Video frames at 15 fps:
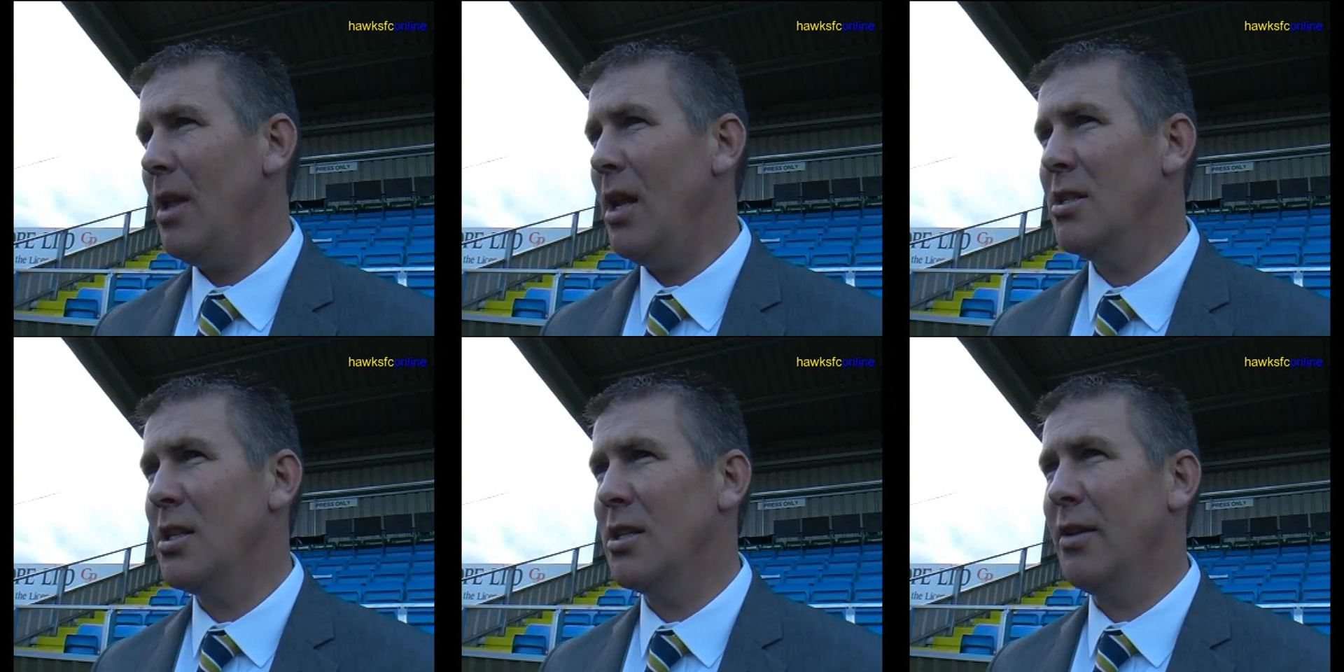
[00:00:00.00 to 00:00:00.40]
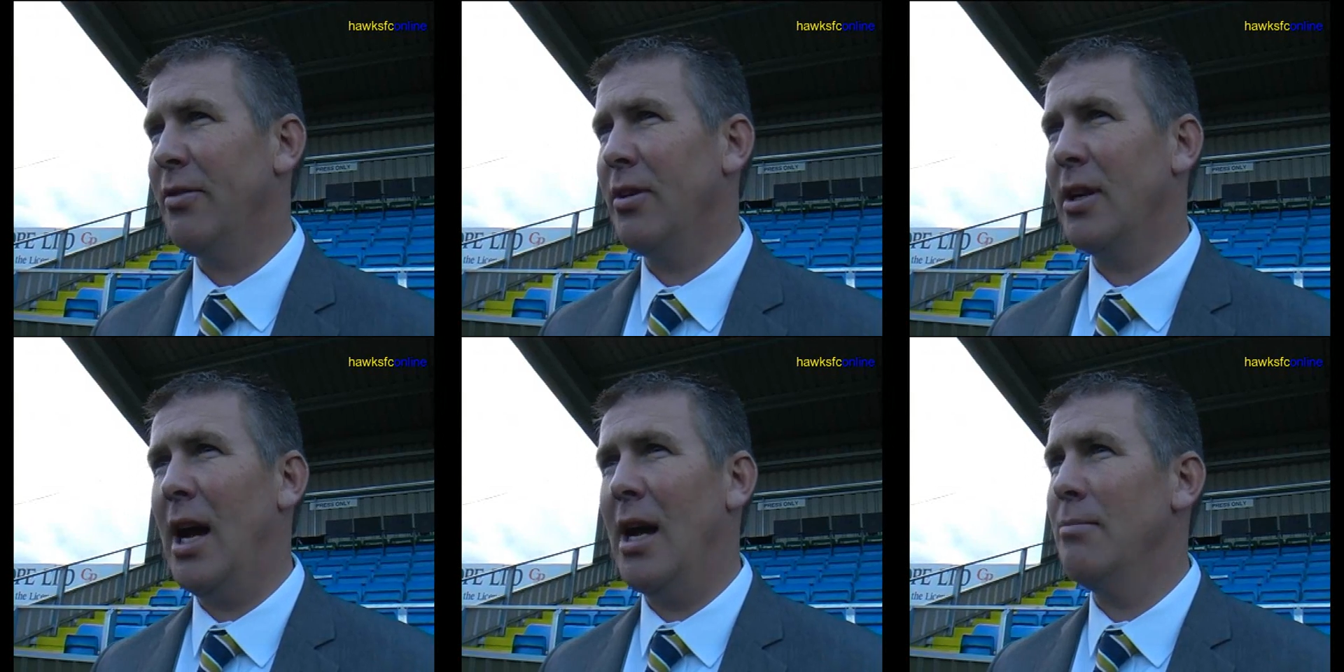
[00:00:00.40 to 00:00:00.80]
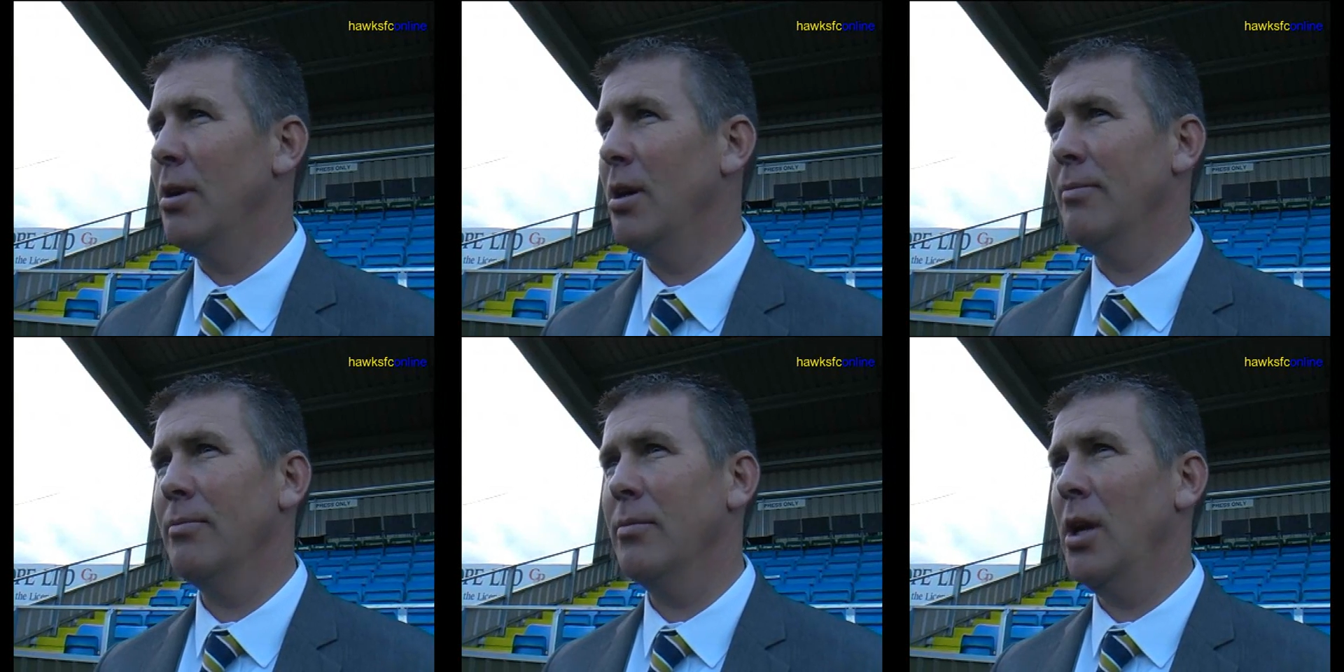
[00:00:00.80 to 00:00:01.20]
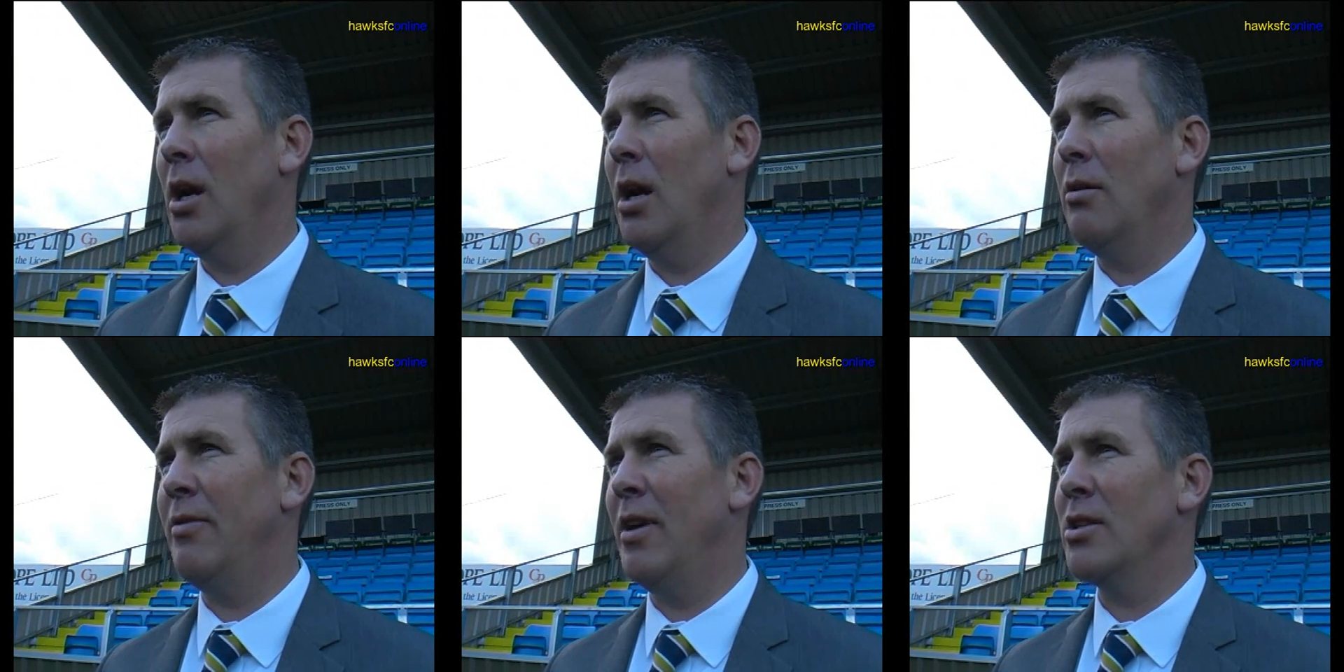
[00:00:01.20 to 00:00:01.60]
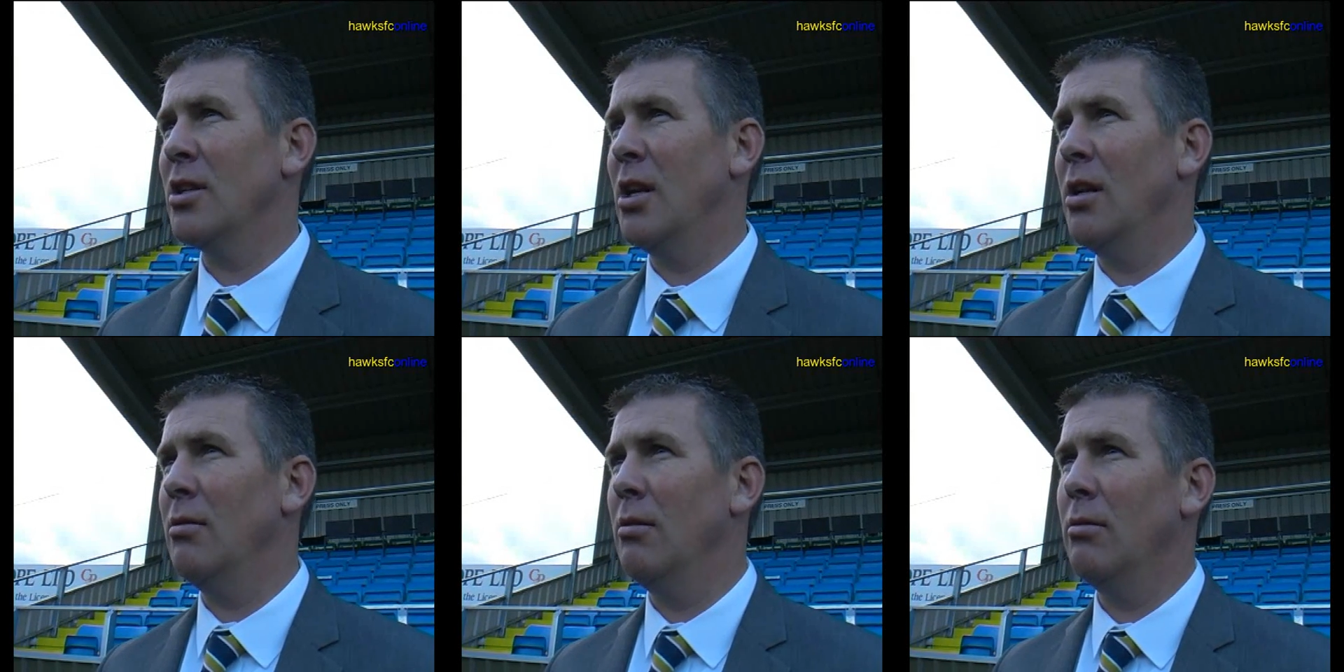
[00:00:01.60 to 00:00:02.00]
it's a different game, but, you know,
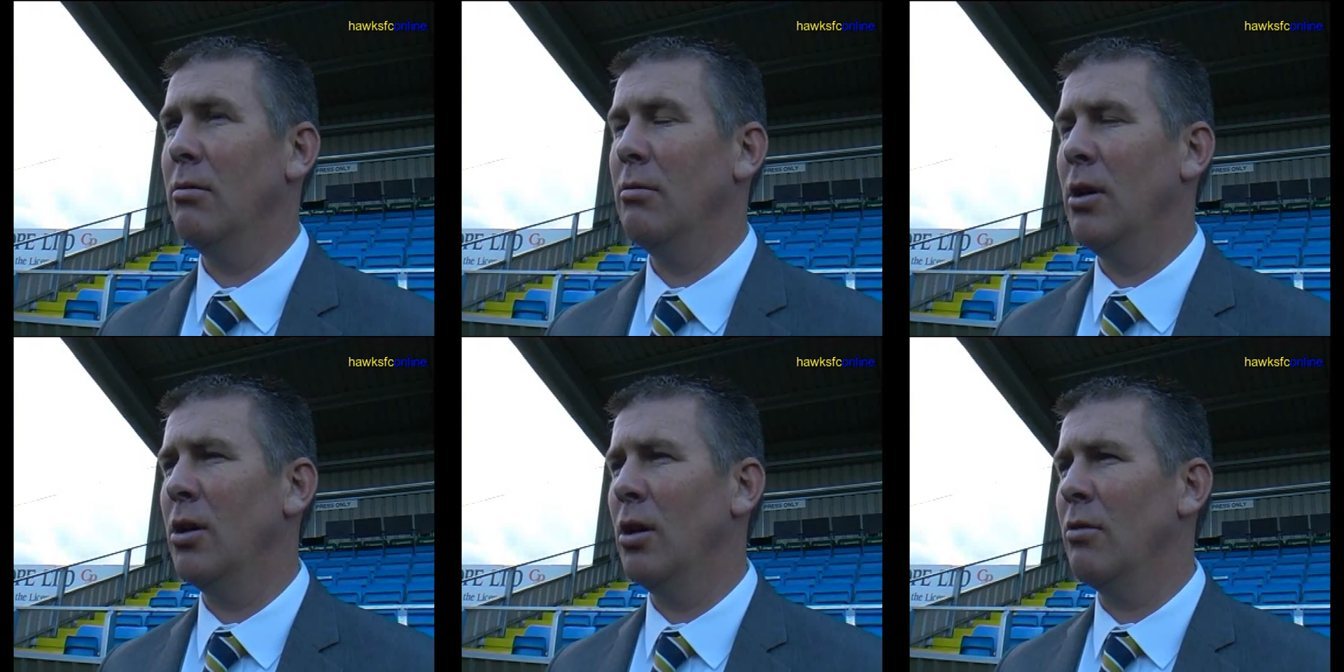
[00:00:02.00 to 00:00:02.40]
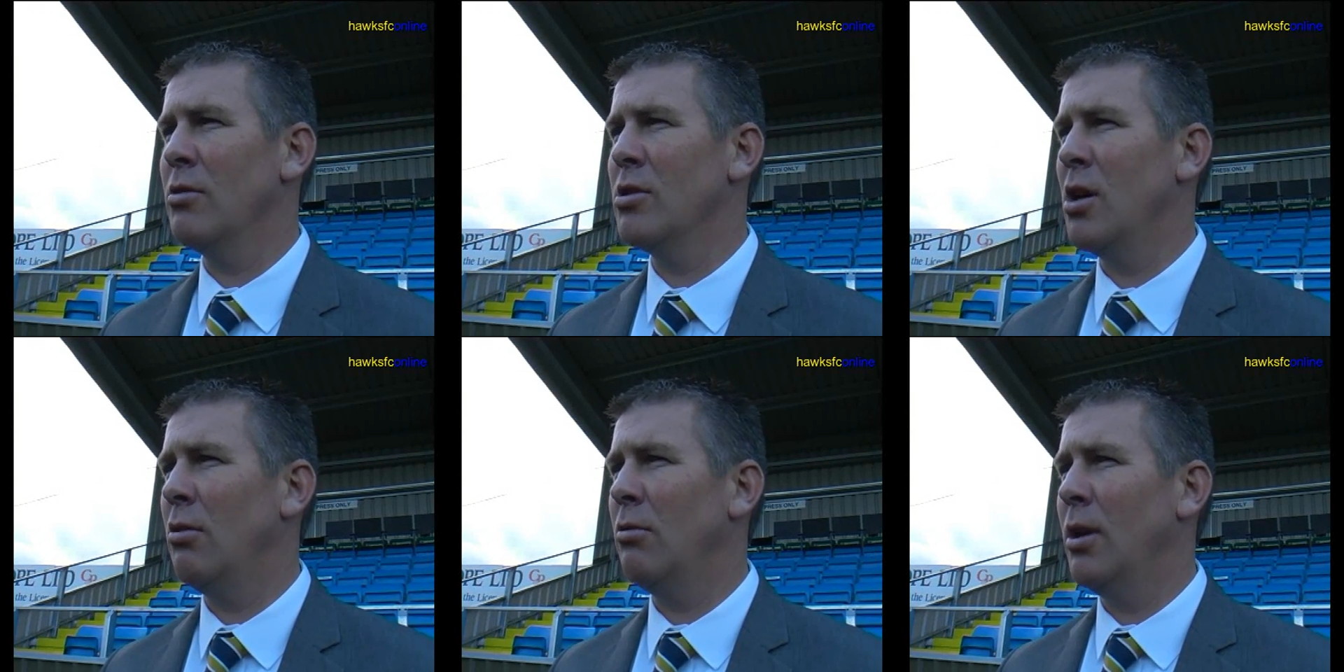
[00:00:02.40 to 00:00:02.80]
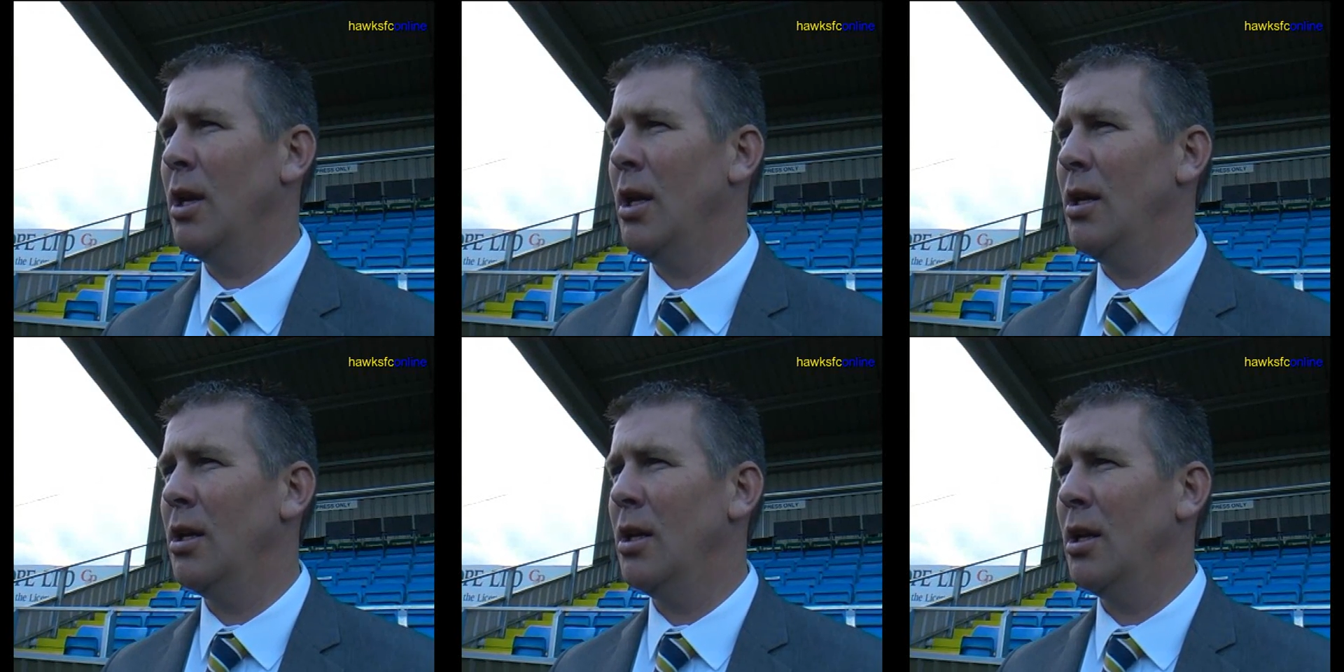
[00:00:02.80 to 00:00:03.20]
eventually we got the result we needed,